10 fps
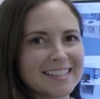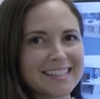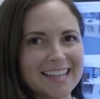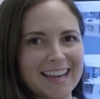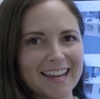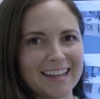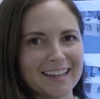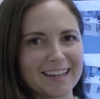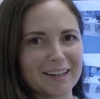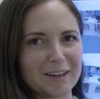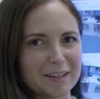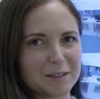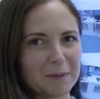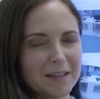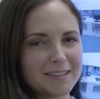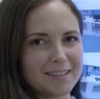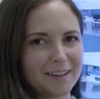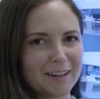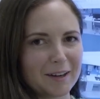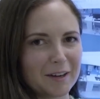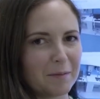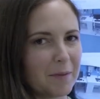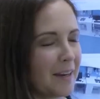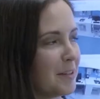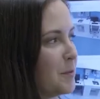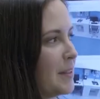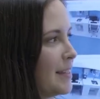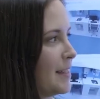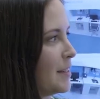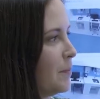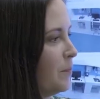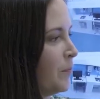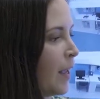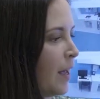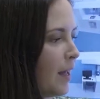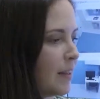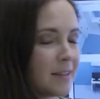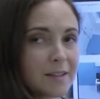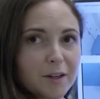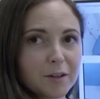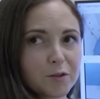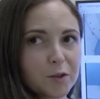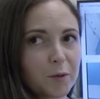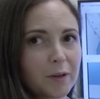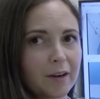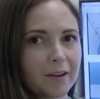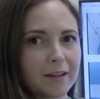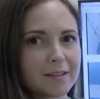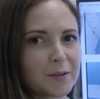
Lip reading: is CAE Learning Space, our learning management system, and this is our control area.